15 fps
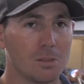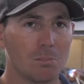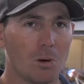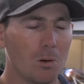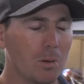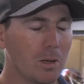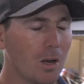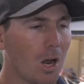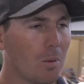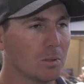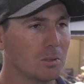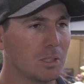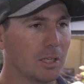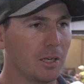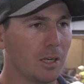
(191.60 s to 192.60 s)
Probably no
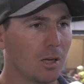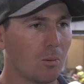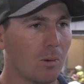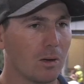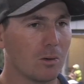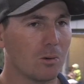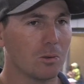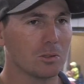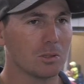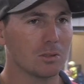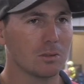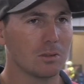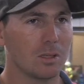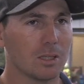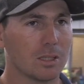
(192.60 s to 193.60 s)
particular one horse.
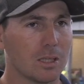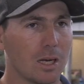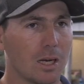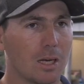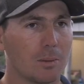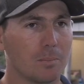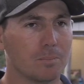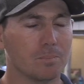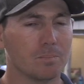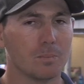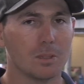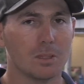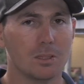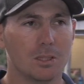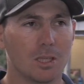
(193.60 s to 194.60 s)
Like, um,
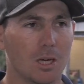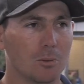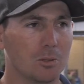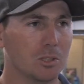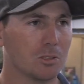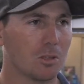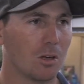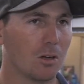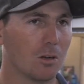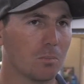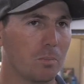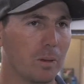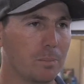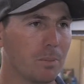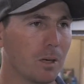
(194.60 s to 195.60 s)
you know, we just got a
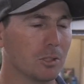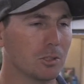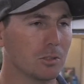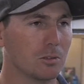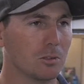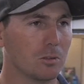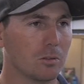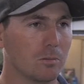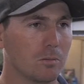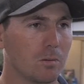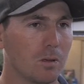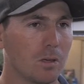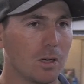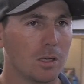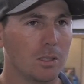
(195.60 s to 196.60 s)
big bunch of sort of
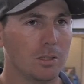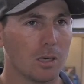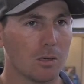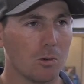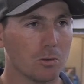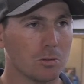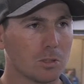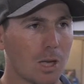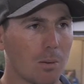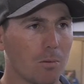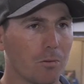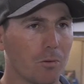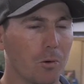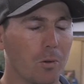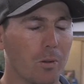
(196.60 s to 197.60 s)
young horses coming
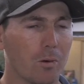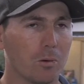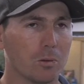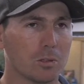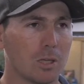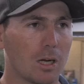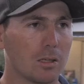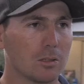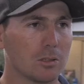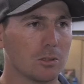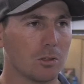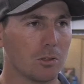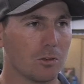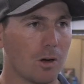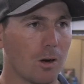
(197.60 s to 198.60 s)
through, and they're all starting to
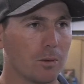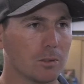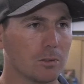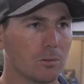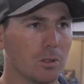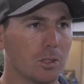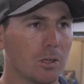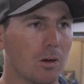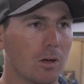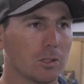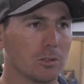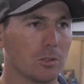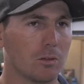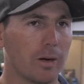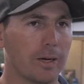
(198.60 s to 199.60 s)
sort of grow into really
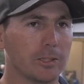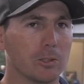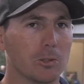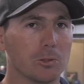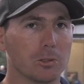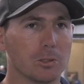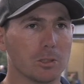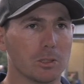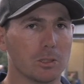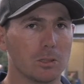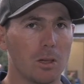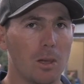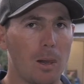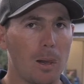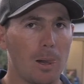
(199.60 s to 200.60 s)
nice sort of race horses.
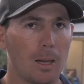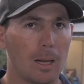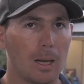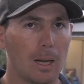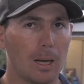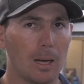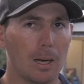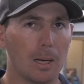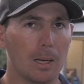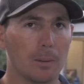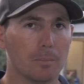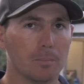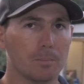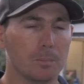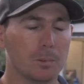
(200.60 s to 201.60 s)
And
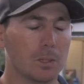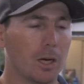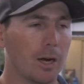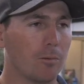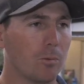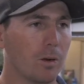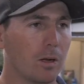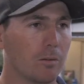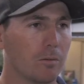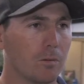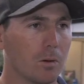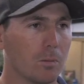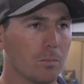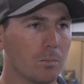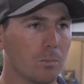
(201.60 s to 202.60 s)
um, you know, everywhere
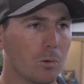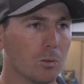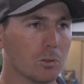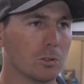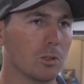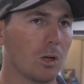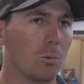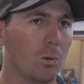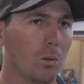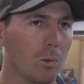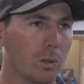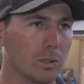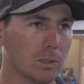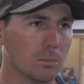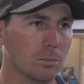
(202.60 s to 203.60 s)
from horses like Willow
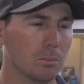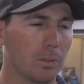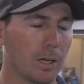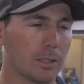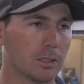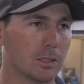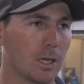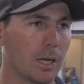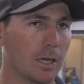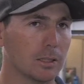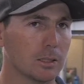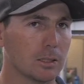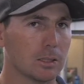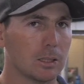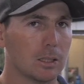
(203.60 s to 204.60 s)
Wizard, Black
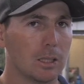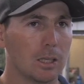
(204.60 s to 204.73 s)
Sedance,